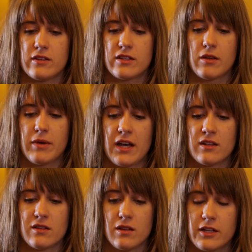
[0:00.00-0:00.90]
the team
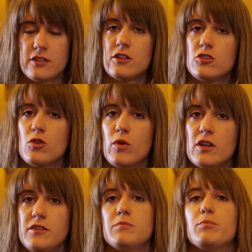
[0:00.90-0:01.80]
has listened to
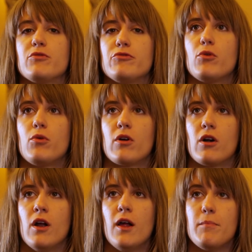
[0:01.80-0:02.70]
us
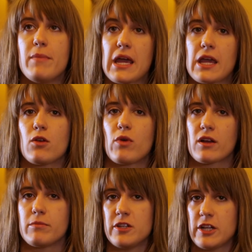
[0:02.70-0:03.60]
before making
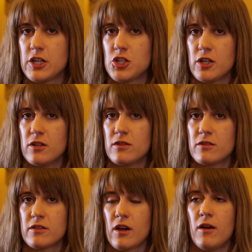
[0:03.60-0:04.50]
recommendations.